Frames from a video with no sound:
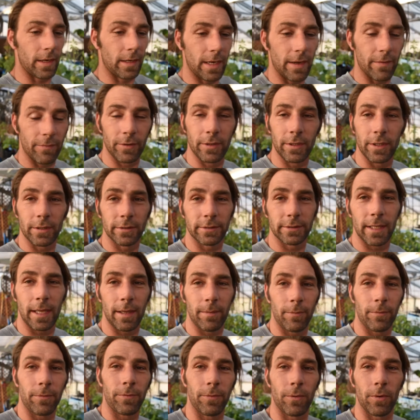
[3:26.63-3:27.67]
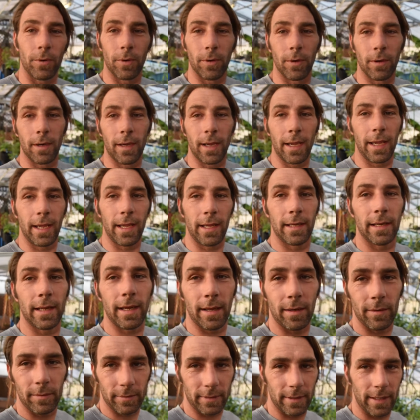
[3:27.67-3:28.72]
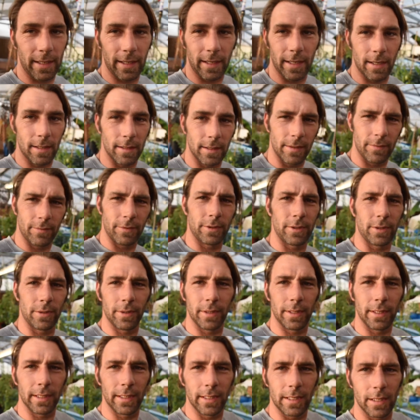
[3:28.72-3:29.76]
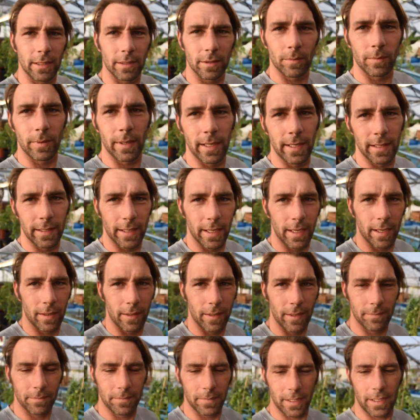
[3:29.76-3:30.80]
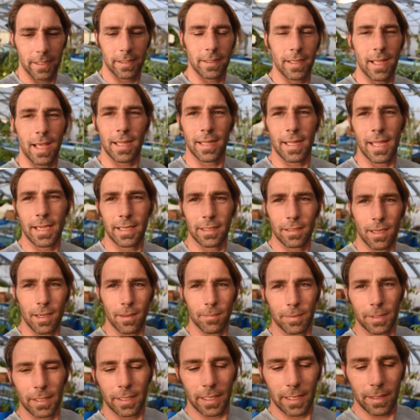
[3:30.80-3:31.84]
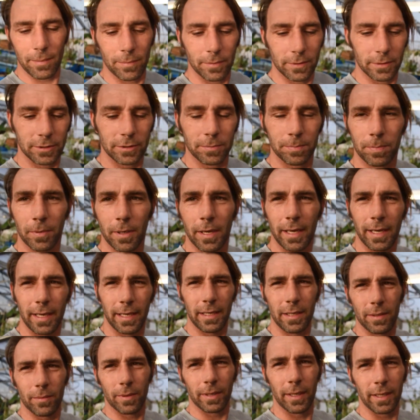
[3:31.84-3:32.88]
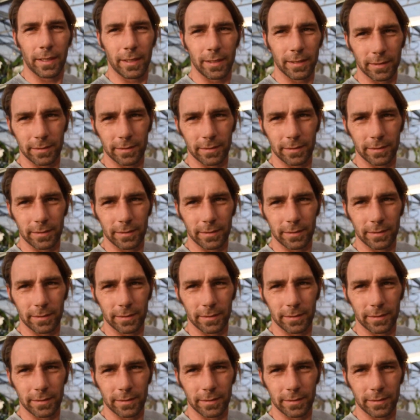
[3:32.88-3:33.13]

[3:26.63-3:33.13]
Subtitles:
Never used that before, and I don't think I'll ever do it any other way now. I like not being able to spray anyway.